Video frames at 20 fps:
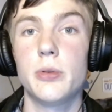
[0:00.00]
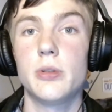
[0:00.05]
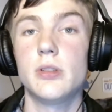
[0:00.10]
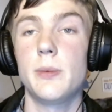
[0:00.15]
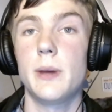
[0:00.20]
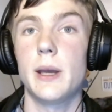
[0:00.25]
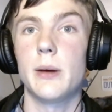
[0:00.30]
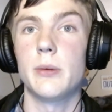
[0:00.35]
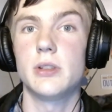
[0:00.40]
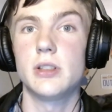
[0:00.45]

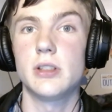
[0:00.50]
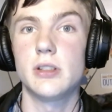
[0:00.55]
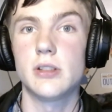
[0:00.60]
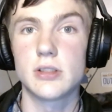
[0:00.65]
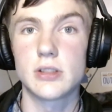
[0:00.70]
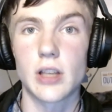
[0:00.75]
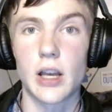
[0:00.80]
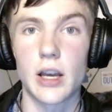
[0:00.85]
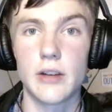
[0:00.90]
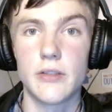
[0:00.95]
be able to
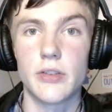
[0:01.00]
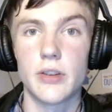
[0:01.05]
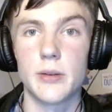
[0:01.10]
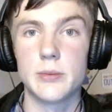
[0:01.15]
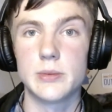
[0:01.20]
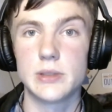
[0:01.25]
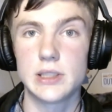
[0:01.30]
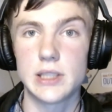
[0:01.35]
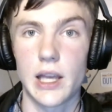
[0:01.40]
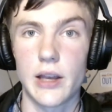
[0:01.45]
decide for
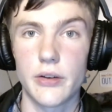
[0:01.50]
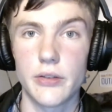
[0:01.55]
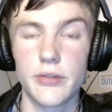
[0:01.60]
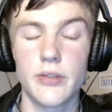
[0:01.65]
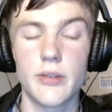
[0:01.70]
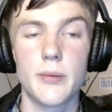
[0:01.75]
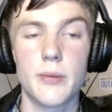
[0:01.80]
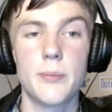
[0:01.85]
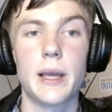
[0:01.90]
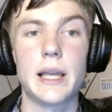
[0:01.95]
themselves
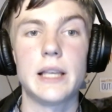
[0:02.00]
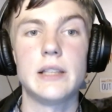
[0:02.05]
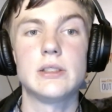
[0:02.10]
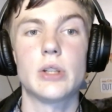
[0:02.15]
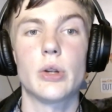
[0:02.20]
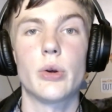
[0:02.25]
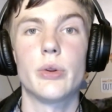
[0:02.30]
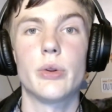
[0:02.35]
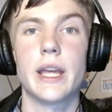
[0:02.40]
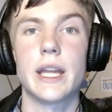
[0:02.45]
based
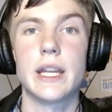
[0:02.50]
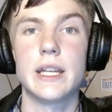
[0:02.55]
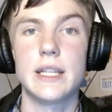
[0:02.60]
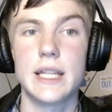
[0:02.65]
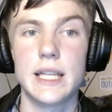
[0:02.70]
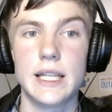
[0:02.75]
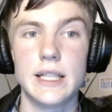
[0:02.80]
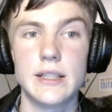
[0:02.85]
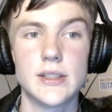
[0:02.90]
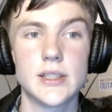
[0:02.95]
on their
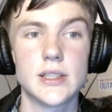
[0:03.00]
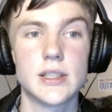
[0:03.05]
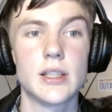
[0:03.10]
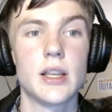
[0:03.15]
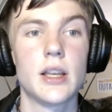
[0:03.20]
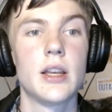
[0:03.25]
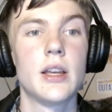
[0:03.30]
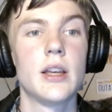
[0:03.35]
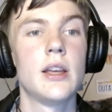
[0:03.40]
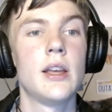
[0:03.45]
needs.
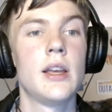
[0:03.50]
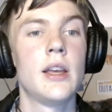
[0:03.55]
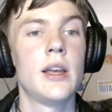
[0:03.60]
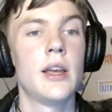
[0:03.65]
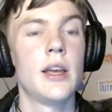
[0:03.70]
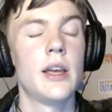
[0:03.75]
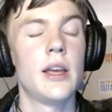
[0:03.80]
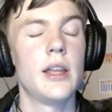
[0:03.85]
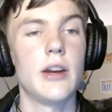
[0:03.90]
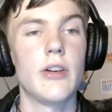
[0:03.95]

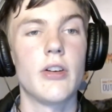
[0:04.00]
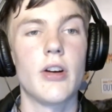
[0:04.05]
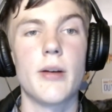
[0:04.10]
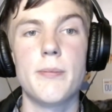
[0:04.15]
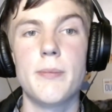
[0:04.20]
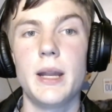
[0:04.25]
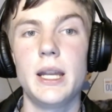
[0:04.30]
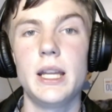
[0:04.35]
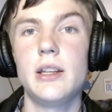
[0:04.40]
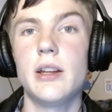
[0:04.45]
There are
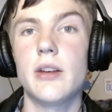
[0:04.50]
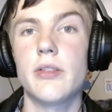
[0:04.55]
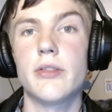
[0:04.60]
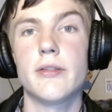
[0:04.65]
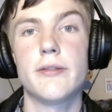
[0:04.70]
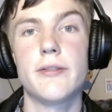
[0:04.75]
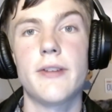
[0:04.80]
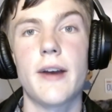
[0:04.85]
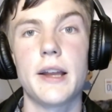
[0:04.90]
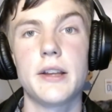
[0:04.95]
many different
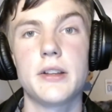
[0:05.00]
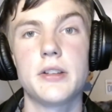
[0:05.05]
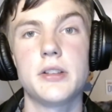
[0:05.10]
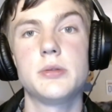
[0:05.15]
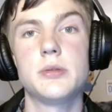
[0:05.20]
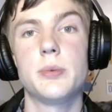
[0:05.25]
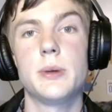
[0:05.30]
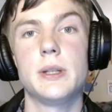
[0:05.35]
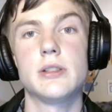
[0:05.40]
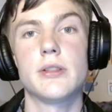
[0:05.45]

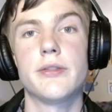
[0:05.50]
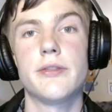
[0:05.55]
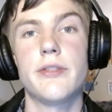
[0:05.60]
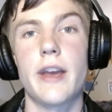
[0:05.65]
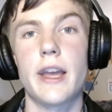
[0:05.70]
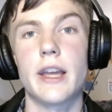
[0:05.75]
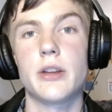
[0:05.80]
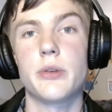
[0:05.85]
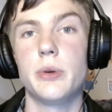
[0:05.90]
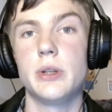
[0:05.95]
factors which
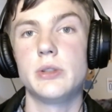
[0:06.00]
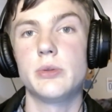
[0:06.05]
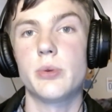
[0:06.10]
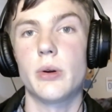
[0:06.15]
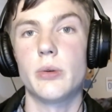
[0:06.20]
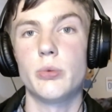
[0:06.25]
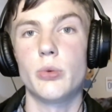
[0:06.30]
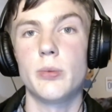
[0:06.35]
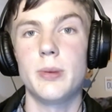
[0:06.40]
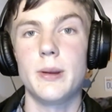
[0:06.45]
affect which
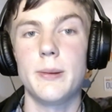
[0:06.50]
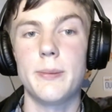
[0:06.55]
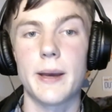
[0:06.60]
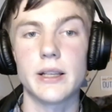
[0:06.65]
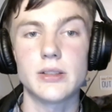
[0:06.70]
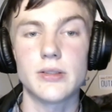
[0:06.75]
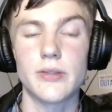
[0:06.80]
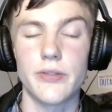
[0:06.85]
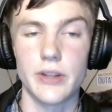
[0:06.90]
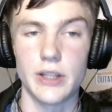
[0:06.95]
one will be
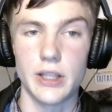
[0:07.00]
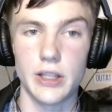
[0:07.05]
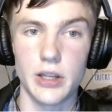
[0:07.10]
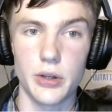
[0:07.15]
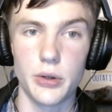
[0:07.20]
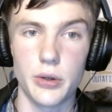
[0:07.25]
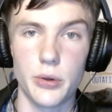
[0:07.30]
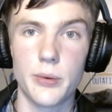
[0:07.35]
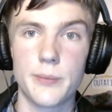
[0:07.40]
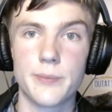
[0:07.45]
best for
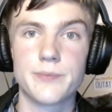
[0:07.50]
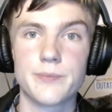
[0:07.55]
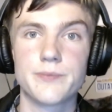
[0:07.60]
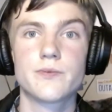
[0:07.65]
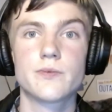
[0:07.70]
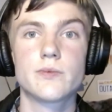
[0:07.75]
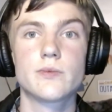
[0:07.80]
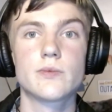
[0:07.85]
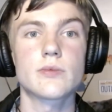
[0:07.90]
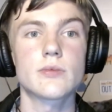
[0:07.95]
you.
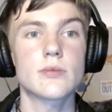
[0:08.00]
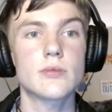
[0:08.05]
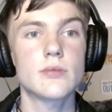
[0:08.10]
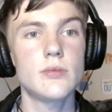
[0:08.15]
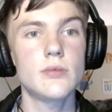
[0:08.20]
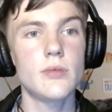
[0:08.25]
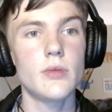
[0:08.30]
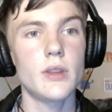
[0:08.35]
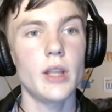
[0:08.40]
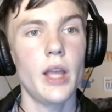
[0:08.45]

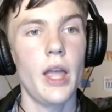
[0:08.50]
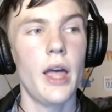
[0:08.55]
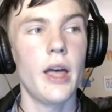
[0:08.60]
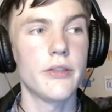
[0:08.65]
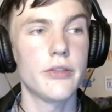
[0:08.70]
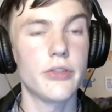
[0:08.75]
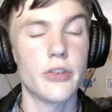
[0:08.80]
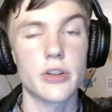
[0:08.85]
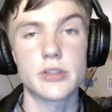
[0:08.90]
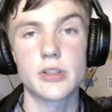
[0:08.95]

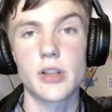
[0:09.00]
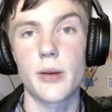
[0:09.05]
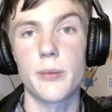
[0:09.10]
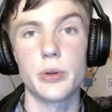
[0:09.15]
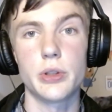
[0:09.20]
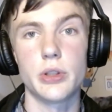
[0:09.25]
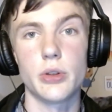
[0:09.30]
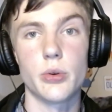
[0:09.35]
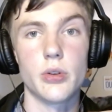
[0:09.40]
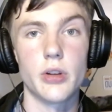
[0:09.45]
For example,
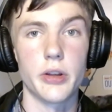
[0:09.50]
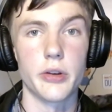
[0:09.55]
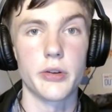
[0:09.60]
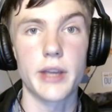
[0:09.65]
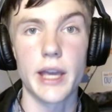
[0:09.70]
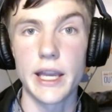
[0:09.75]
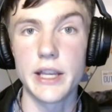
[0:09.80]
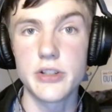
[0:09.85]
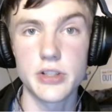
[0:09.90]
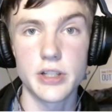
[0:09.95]
your
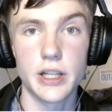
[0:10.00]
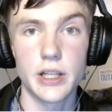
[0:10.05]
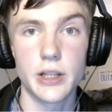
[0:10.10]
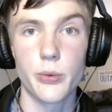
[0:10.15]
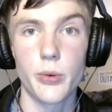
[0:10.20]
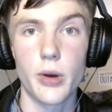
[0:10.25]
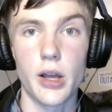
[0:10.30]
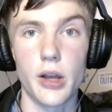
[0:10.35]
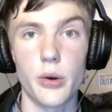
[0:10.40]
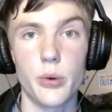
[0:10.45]
location in the
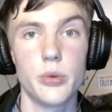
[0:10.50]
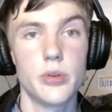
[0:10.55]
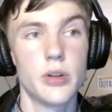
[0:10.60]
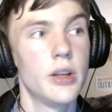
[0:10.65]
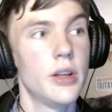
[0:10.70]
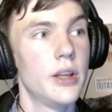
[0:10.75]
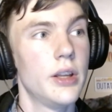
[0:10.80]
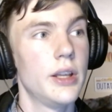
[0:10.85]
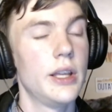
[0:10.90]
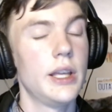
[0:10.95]
world.
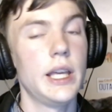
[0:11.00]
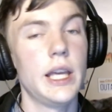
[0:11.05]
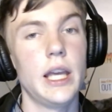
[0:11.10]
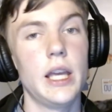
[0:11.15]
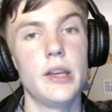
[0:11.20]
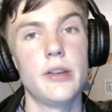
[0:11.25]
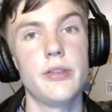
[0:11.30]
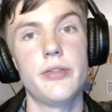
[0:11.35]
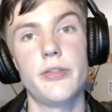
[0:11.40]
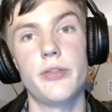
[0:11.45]

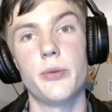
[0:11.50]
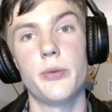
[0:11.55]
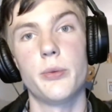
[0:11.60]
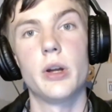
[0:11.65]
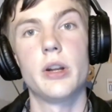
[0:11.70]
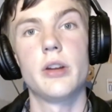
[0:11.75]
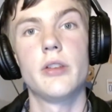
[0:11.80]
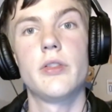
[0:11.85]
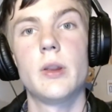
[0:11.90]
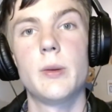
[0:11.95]
If
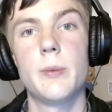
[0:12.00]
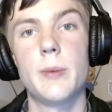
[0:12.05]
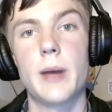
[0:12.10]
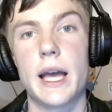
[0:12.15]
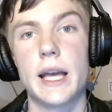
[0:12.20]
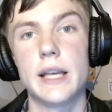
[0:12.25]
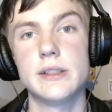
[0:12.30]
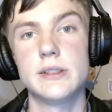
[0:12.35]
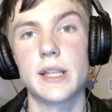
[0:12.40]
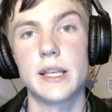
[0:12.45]
one of them
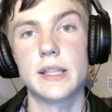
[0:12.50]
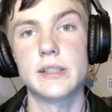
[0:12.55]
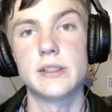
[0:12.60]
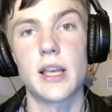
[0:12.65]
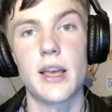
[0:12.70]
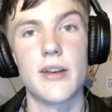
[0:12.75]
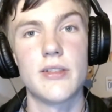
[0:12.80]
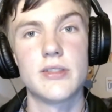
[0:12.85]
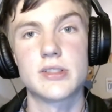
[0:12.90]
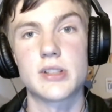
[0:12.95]
has their
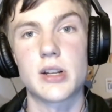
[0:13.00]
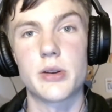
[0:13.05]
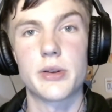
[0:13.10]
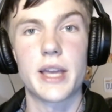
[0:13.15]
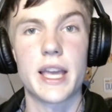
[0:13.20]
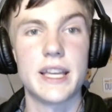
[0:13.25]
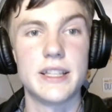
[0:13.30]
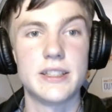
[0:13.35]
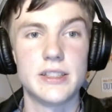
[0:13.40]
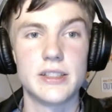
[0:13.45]
servers
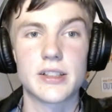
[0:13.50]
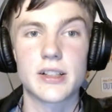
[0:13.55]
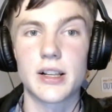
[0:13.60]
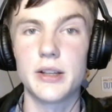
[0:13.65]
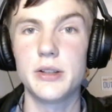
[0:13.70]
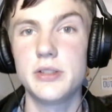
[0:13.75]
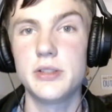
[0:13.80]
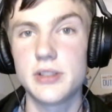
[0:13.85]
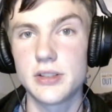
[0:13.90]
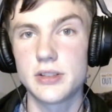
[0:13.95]
located
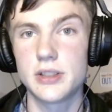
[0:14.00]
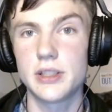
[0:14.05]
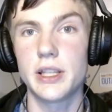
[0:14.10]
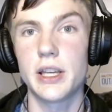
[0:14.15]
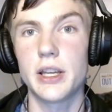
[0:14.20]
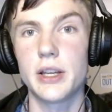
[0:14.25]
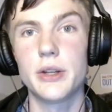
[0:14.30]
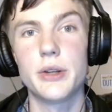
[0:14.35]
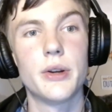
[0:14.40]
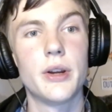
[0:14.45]
closer to
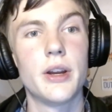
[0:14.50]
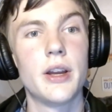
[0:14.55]
you,